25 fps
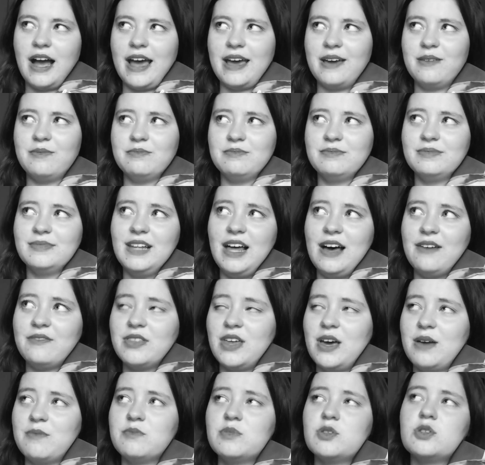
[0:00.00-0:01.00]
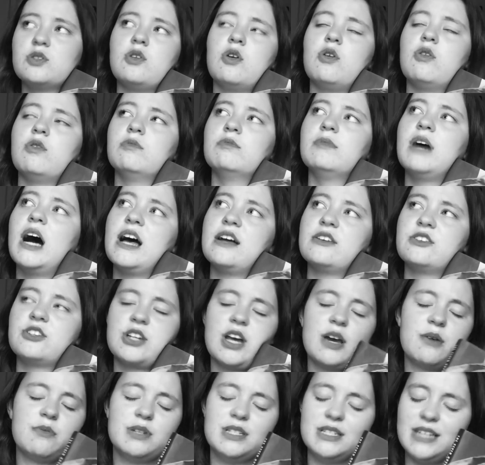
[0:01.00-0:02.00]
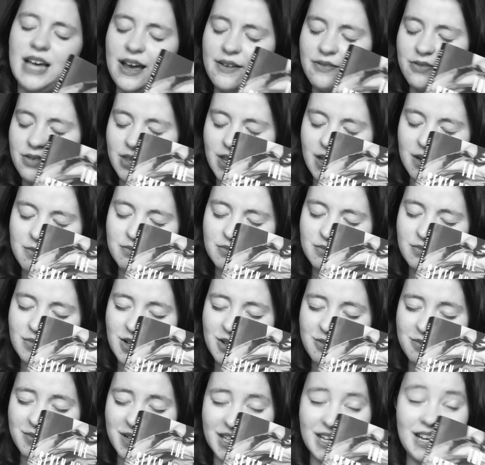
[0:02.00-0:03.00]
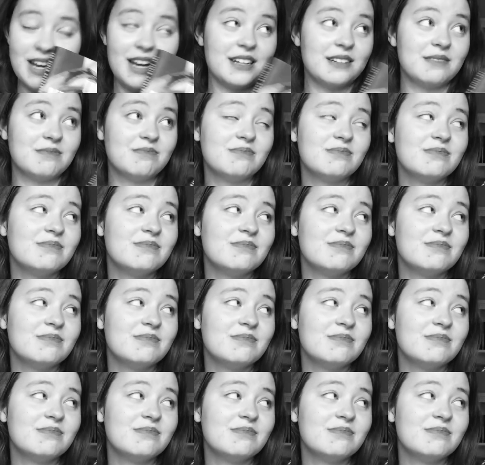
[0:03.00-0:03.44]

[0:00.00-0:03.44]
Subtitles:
I love them so much. I would die for them. Oh my god.